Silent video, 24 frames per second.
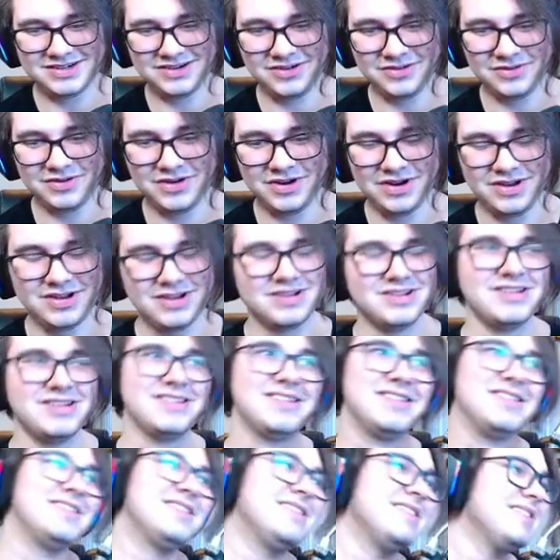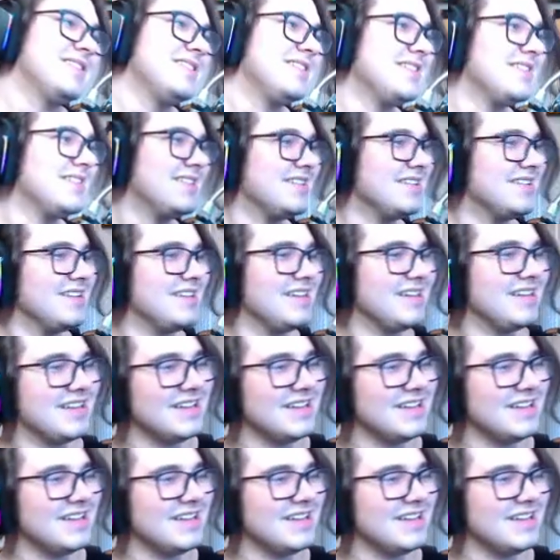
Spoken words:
Nothing is said.